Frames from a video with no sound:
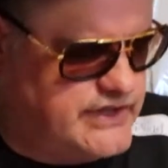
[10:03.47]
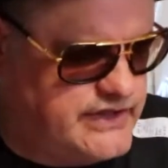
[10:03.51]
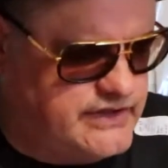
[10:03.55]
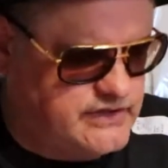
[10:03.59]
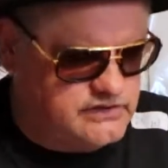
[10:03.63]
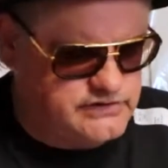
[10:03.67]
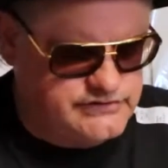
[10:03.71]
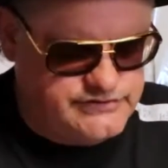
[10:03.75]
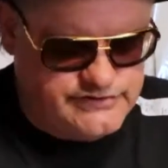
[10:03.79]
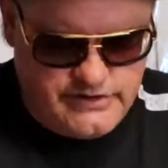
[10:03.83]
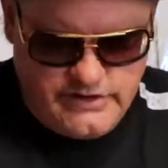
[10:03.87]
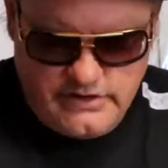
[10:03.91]

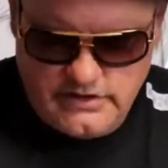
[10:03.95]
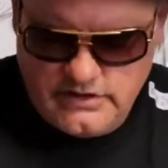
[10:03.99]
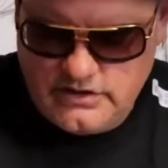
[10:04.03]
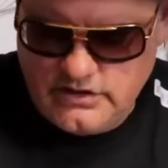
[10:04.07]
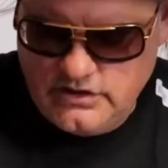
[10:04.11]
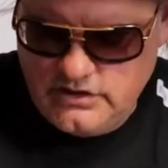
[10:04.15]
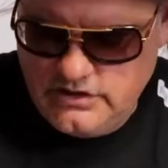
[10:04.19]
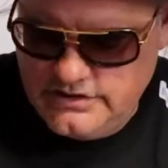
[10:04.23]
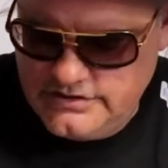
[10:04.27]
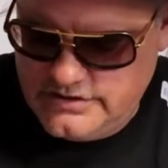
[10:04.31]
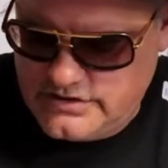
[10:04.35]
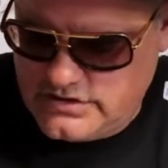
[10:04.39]
Darrows did
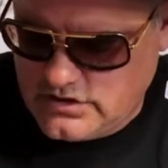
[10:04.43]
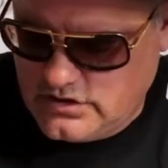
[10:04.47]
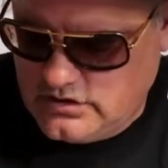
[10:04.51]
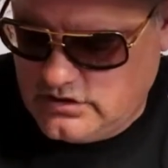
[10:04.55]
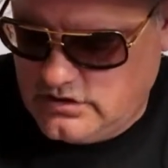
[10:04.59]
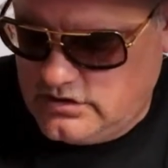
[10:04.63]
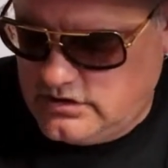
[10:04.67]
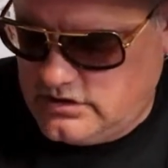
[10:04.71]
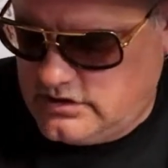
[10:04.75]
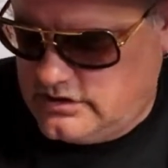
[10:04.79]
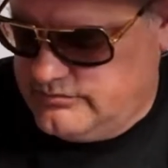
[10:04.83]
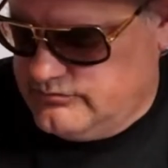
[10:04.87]
good,
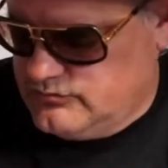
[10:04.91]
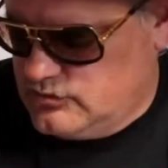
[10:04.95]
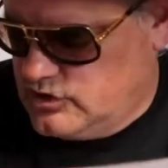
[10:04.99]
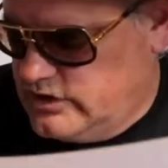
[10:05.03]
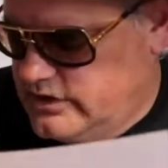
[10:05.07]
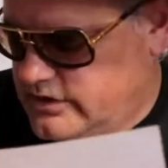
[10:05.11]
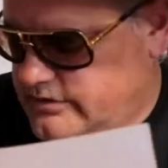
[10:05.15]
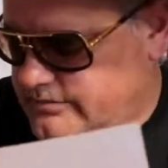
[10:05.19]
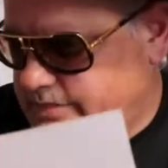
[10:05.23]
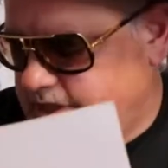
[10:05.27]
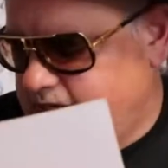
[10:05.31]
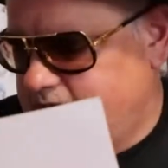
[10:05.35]
so I'm
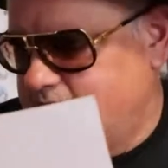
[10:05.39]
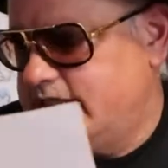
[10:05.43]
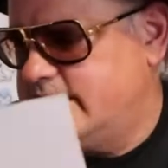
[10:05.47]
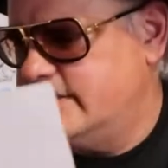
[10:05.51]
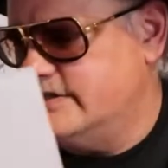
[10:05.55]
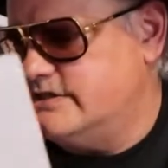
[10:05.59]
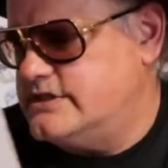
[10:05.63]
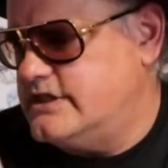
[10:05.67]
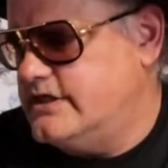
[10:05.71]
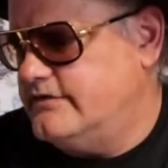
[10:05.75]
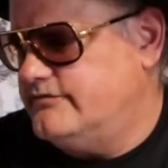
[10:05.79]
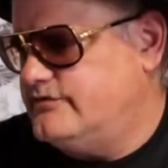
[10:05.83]
running back
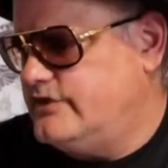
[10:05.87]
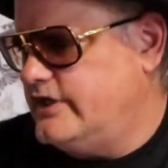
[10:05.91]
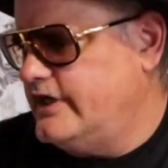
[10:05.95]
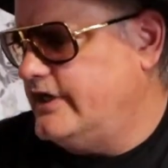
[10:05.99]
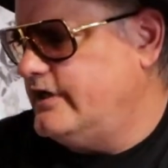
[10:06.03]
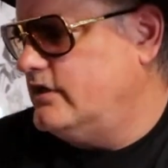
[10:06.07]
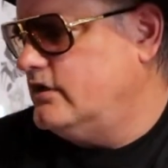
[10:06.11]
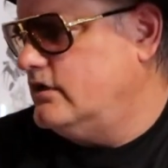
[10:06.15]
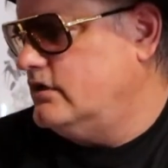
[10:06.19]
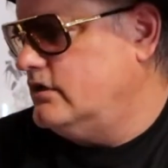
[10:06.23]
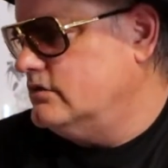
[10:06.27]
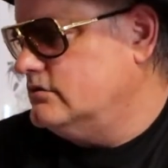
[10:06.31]
a Jeff
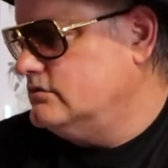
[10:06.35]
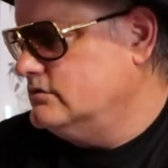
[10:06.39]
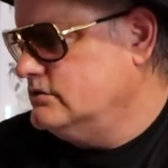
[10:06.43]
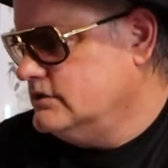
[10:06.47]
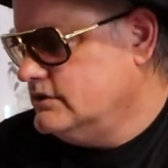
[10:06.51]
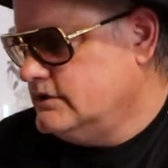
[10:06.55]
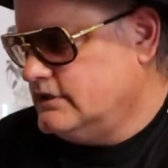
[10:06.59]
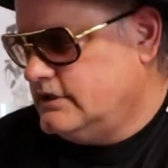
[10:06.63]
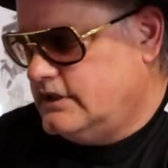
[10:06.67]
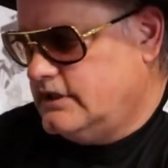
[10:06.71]
Darrow.